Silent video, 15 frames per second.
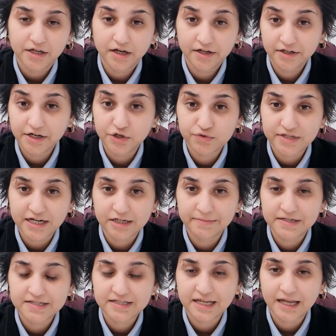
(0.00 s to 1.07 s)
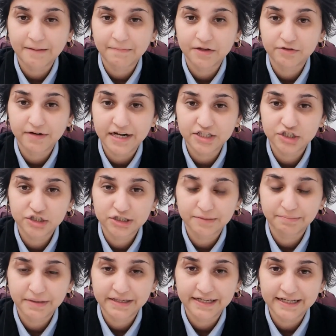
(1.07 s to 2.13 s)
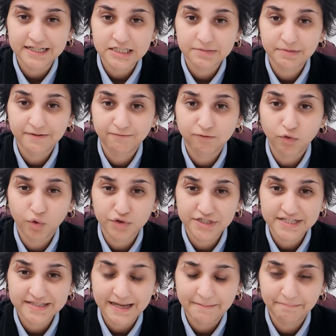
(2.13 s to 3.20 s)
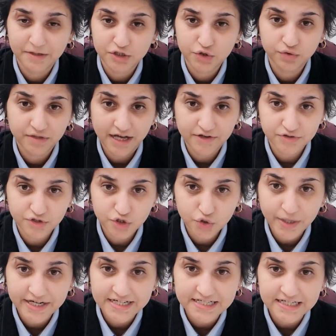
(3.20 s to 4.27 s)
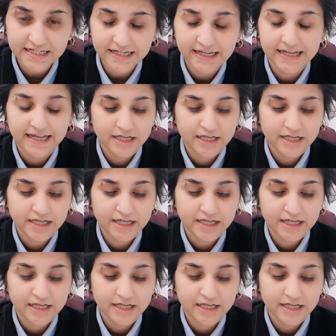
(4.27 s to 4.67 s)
under EU settlement scheme, the relationship begins before December 2020.